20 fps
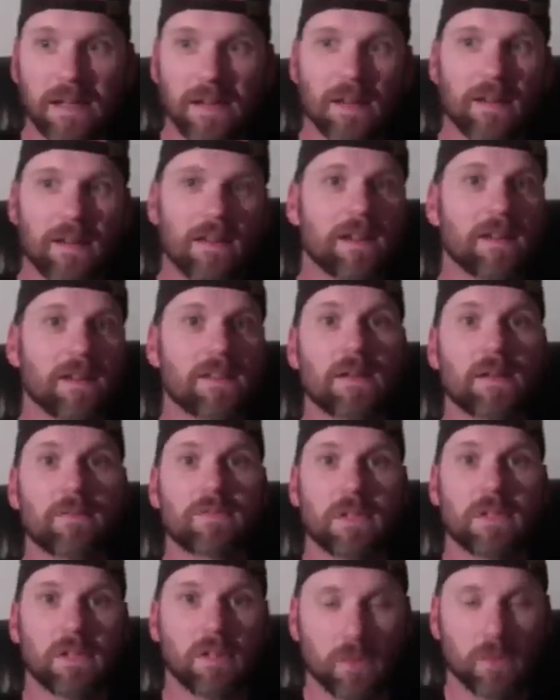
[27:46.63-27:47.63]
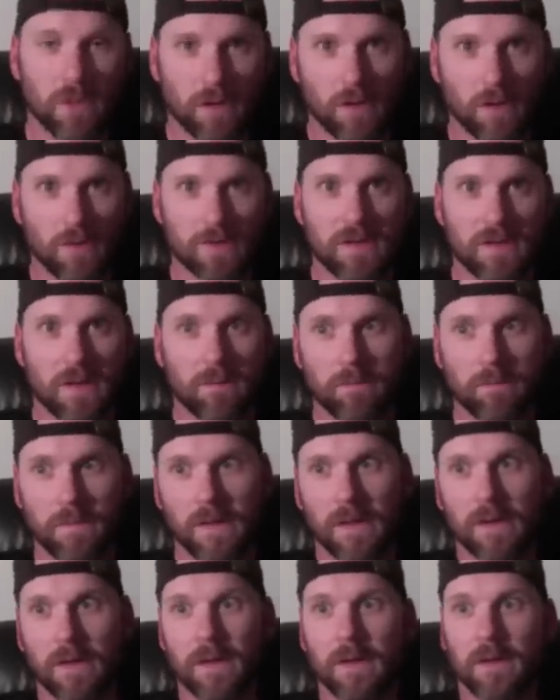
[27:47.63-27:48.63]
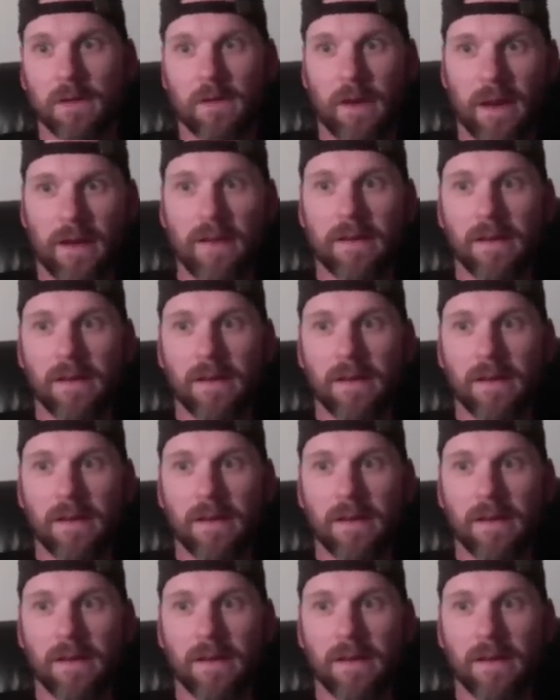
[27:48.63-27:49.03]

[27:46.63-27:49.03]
and then it's up to you to close them, right?